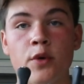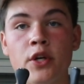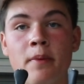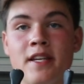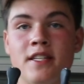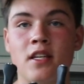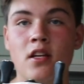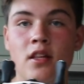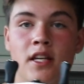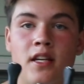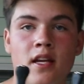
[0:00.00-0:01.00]
reel
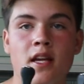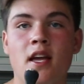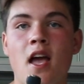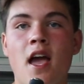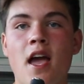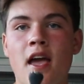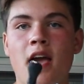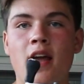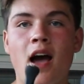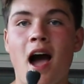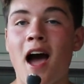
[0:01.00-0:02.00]
basically,
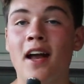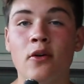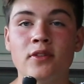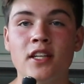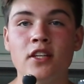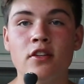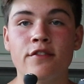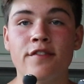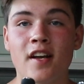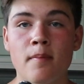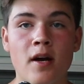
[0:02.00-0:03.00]
and I don't think you can
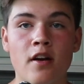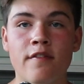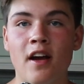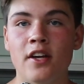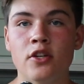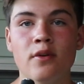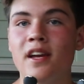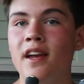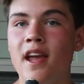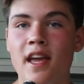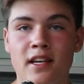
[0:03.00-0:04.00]
find a better value
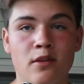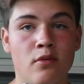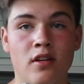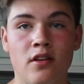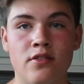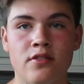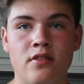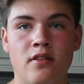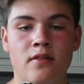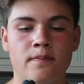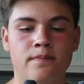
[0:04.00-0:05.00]
anywhere else.
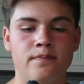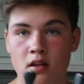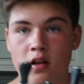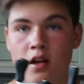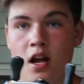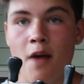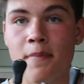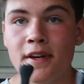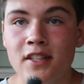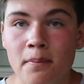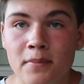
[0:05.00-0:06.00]
I
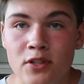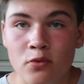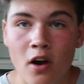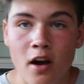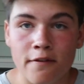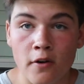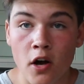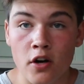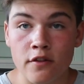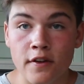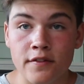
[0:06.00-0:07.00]
picked up this rod for
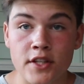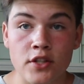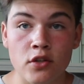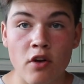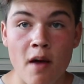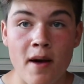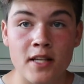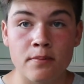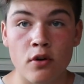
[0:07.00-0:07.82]
$152 at Bass